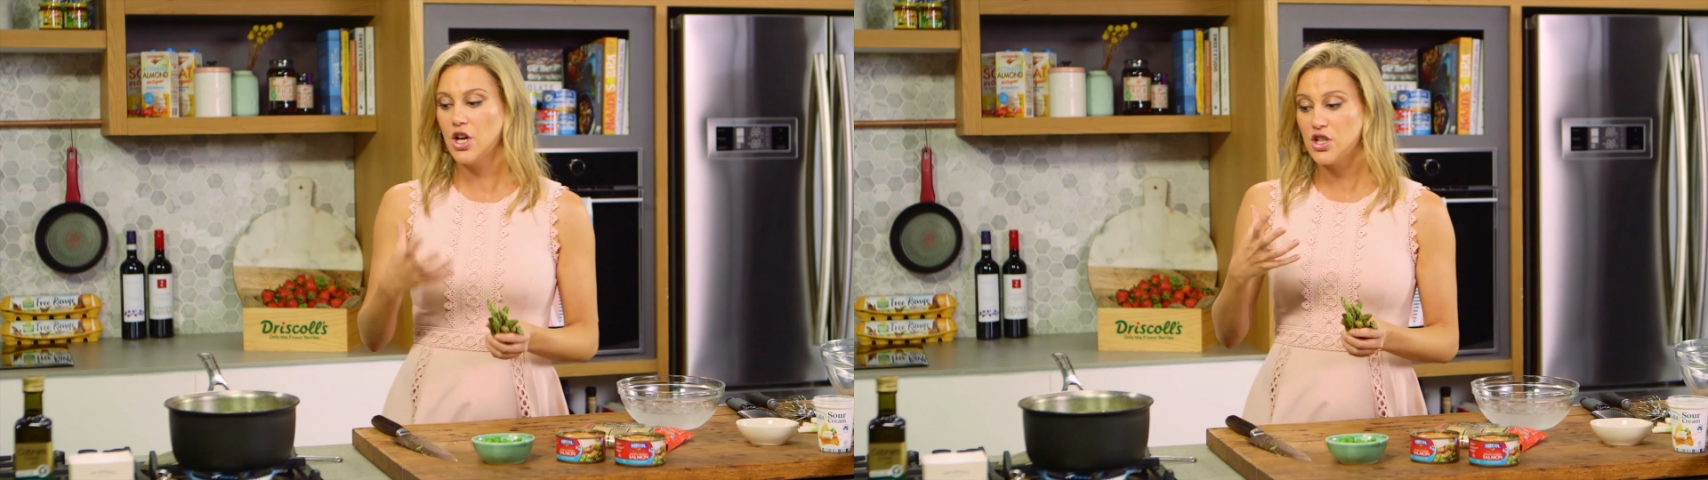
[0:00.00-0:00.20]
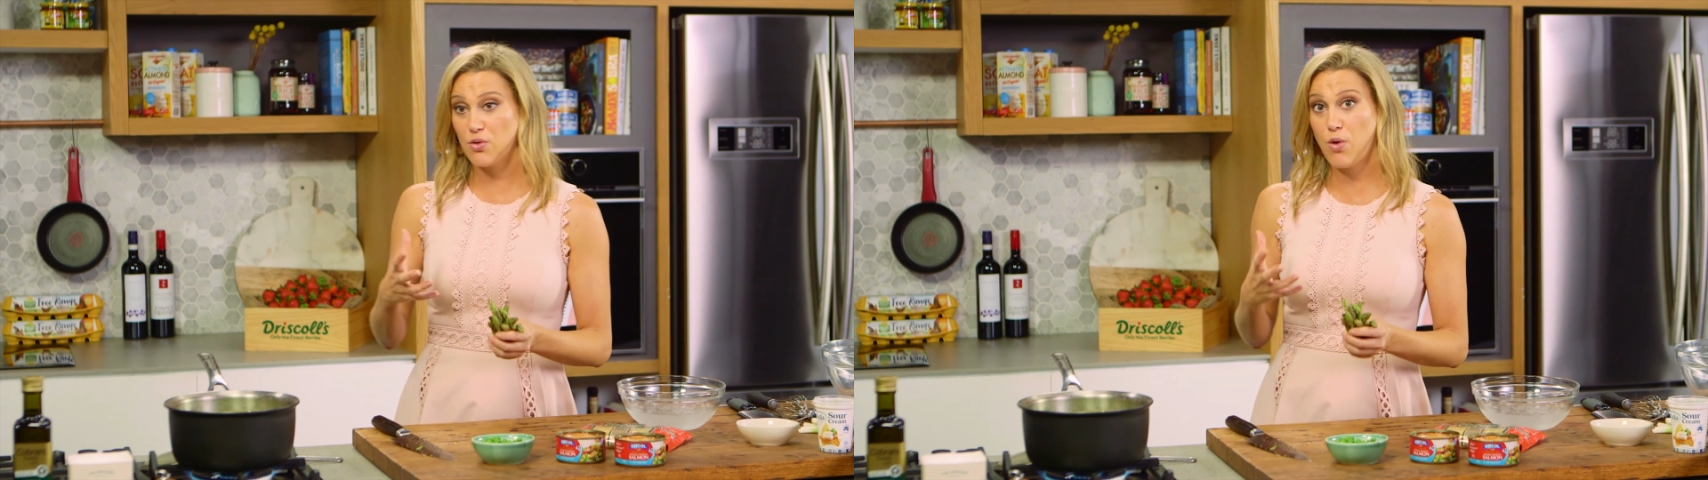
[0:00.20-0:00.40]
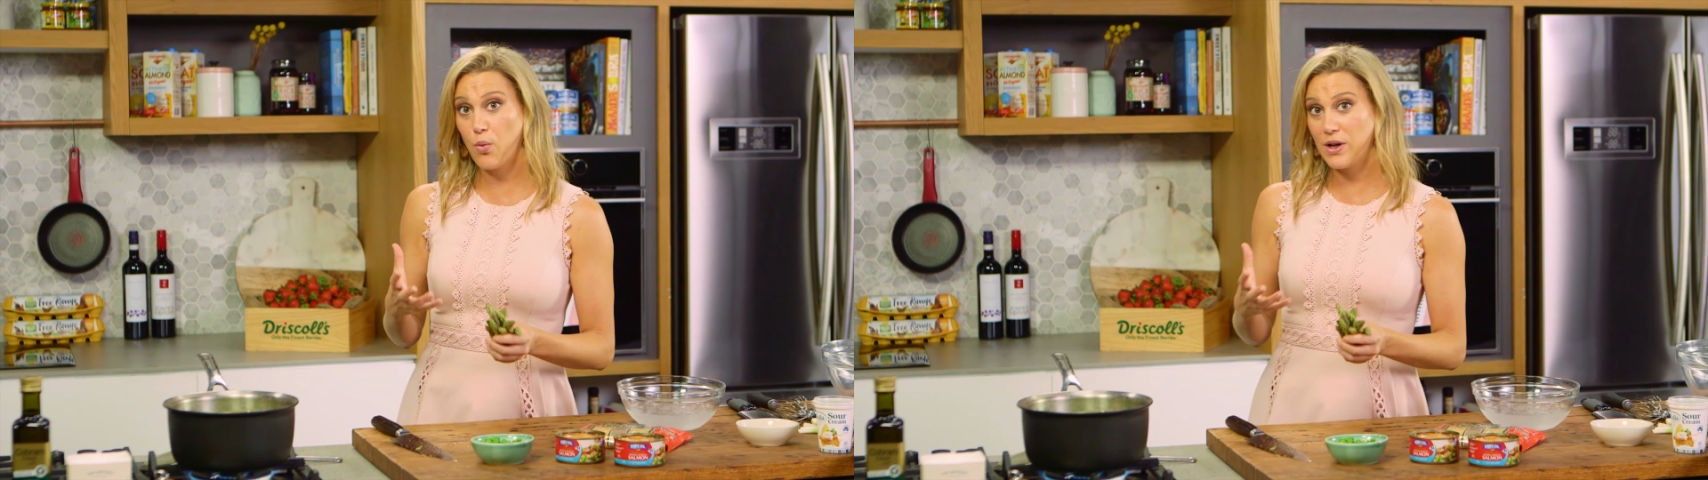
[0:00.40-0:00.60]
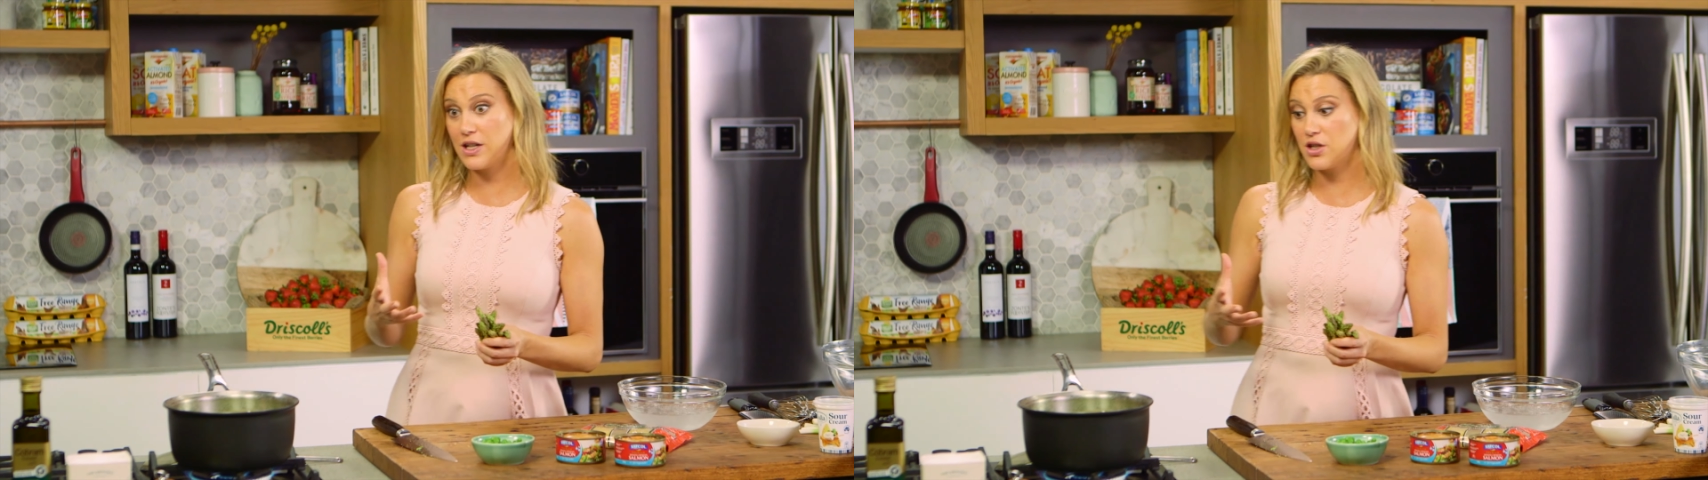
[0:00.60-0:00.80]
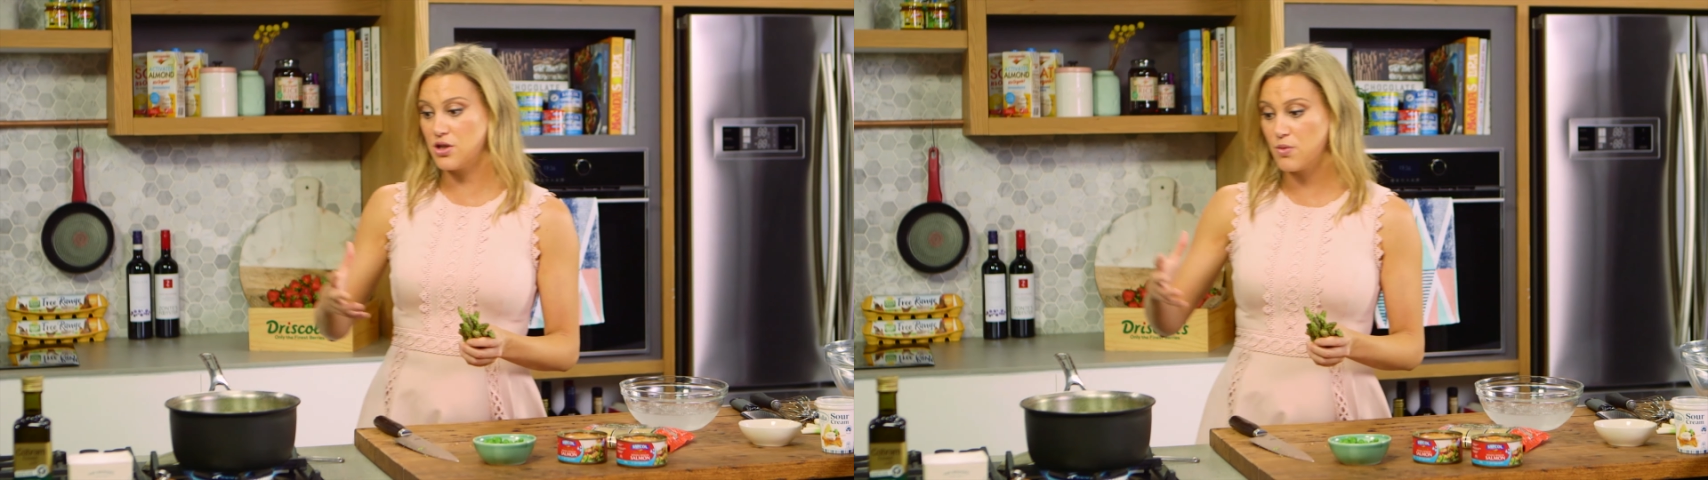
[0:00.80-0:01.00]
So what we
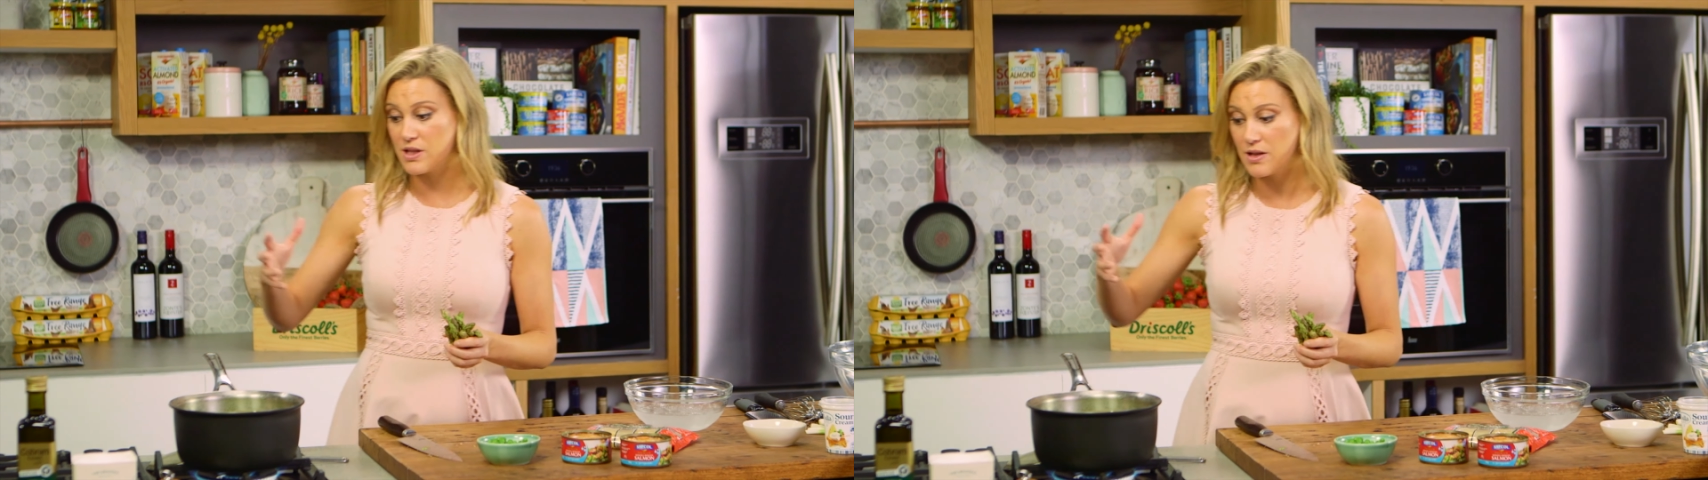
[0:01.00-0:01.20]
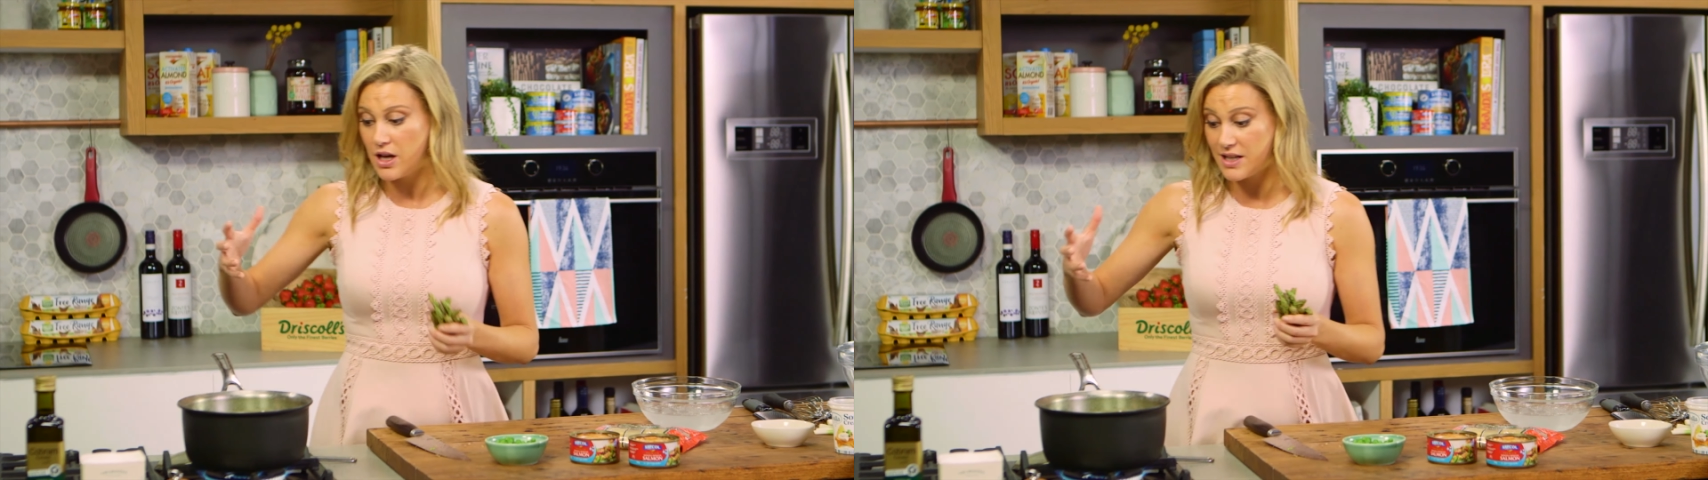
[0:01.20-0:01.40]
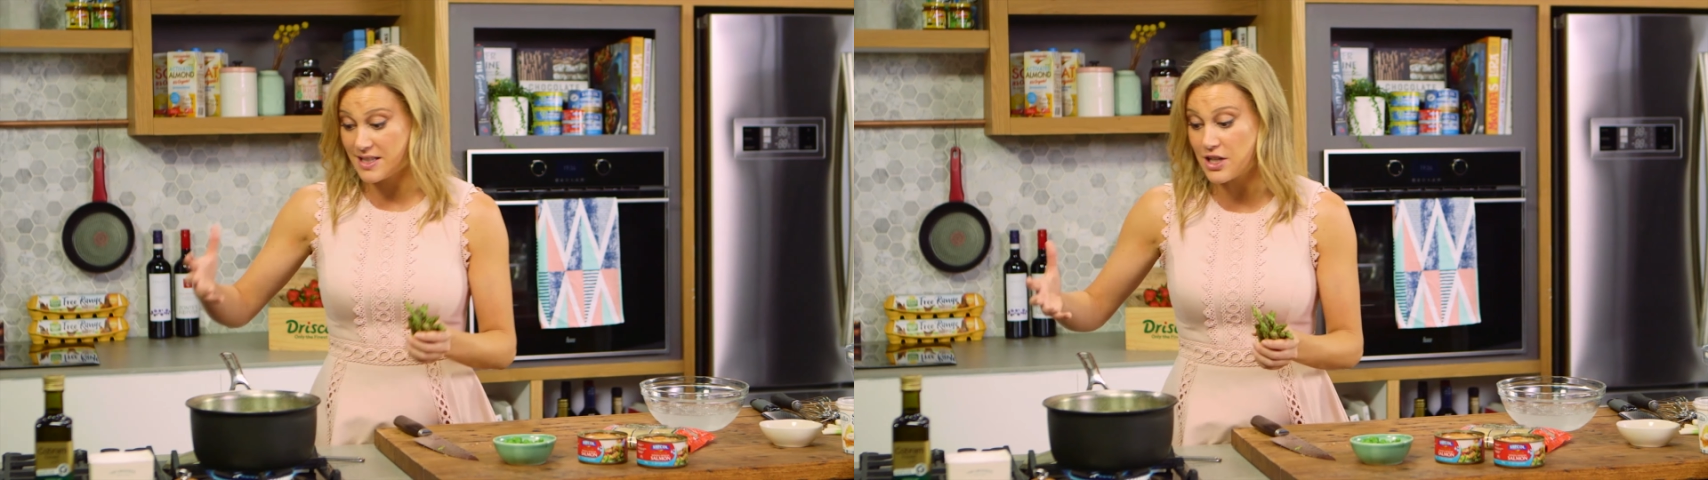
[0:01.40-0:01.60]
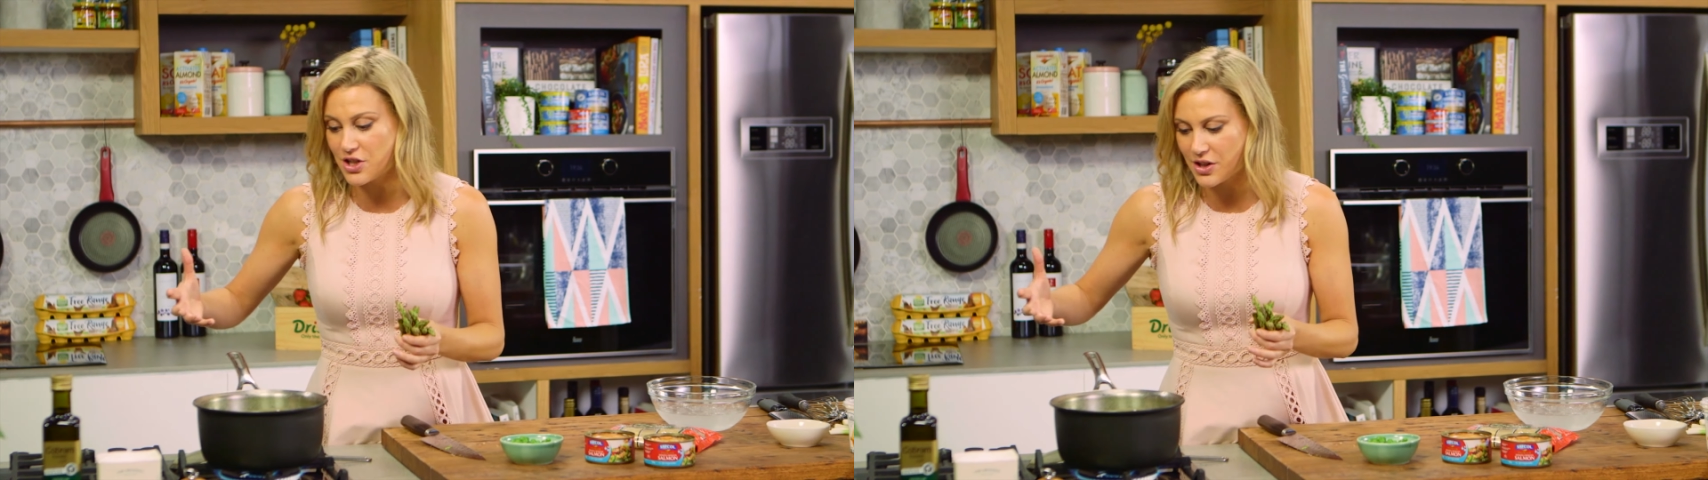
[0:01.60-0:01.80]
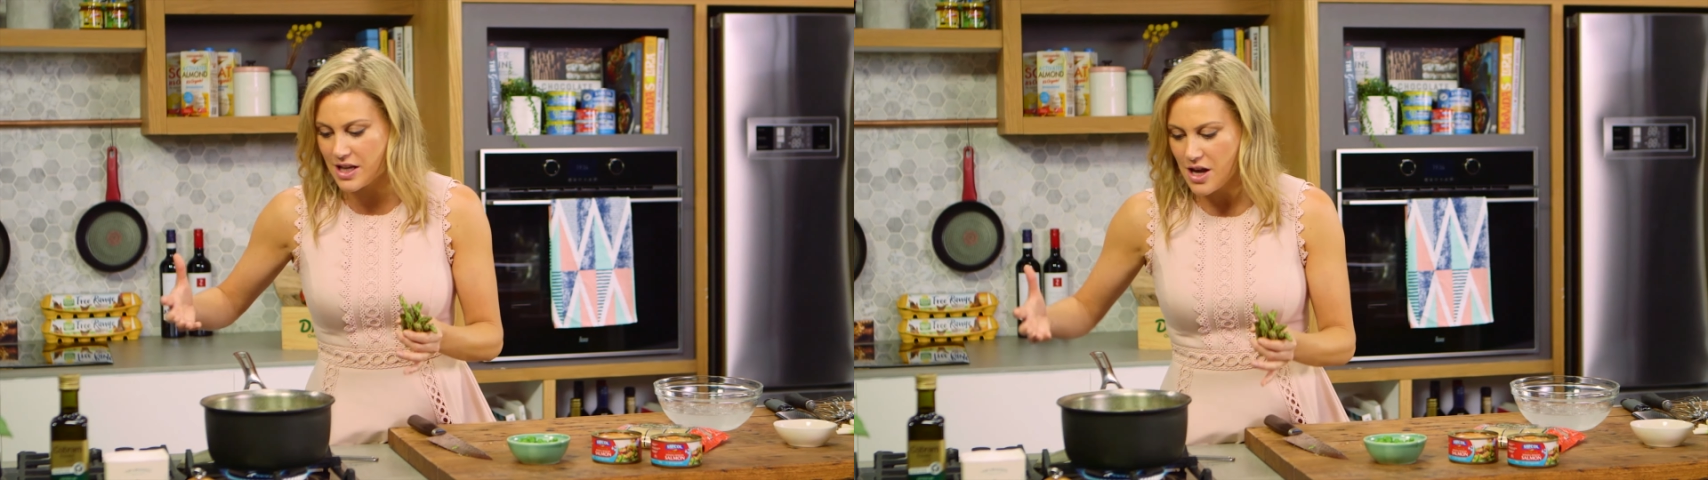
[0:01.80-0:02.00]
need to do is
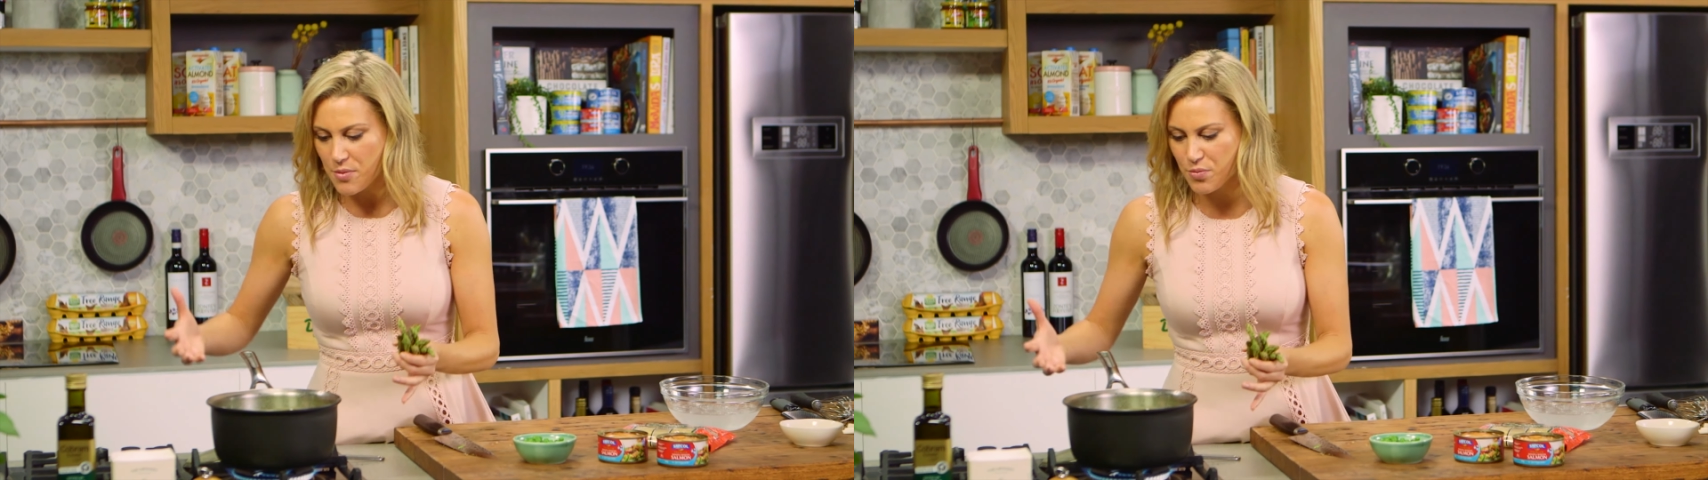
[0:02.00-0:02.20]
essentially